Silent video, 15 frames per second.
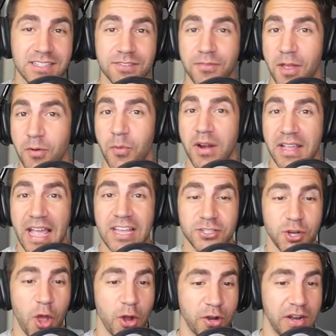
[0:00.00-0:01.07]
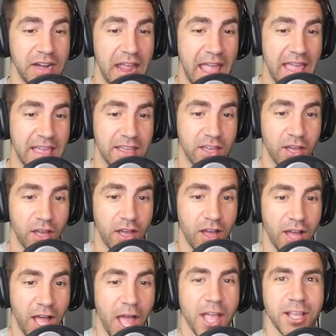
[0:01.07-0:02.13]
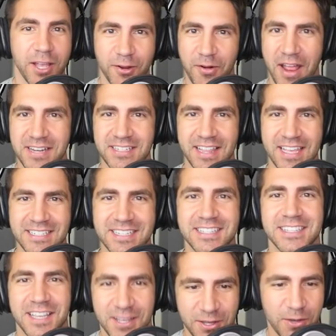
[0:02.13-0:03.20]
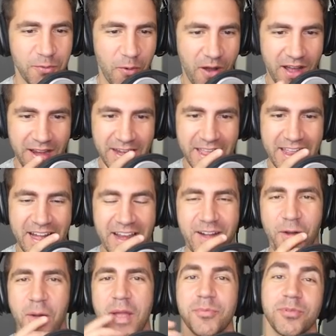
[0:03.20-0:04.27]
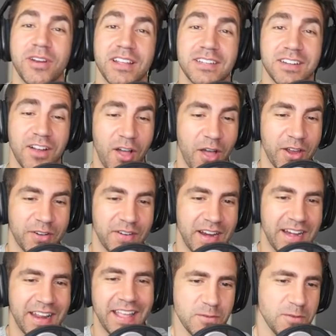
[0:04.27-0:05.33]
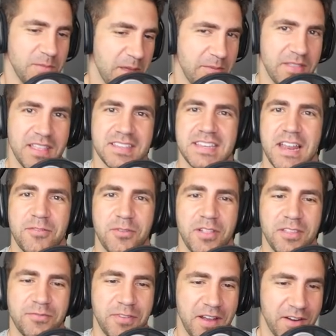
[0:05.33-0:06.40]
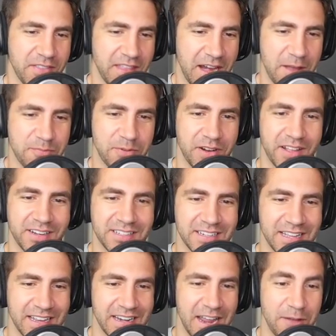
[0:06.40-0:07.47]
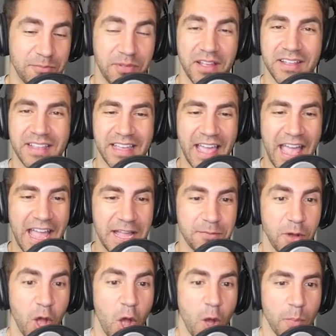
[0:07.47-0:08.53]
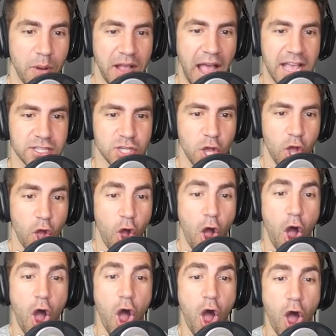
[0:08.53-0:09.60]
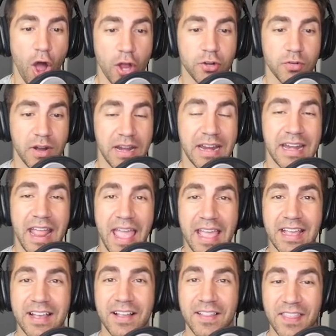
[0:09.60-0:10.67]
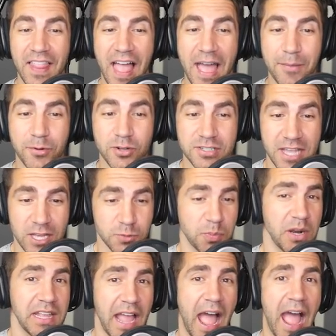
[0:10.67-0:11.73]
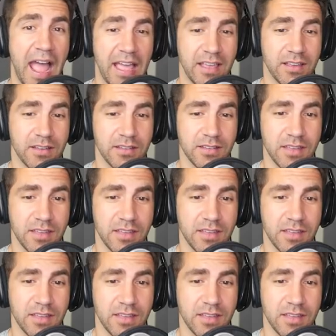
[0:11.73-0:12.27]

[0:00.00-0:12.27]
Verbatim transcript: If anyone guessed one hundred eight, congratulations, you won. And I know I predicted one hundred, so maybe that's not really fair that I predicted it and I'm playing the game. But guys, one hundred eight kilometers, that's pretty high.